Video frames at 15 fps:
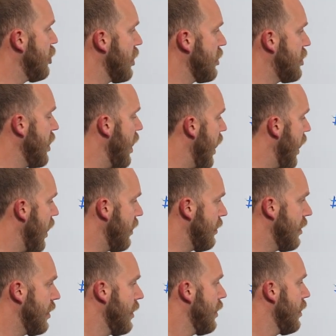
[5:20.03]
just
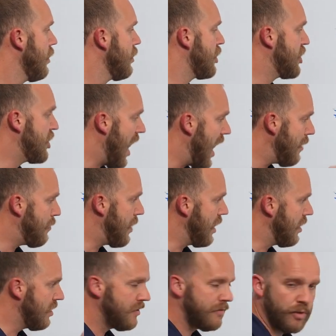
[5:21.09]
a
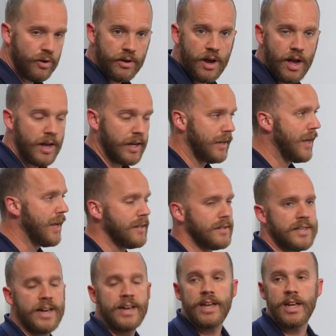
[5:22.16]
stipend for
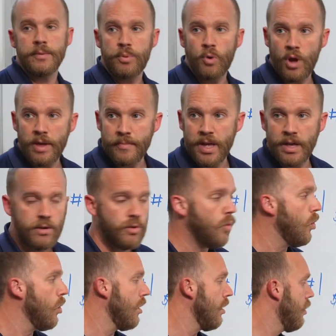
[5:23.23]
setting an appointment
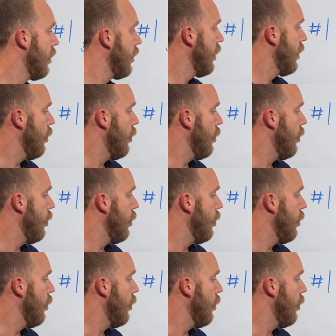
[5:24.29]
or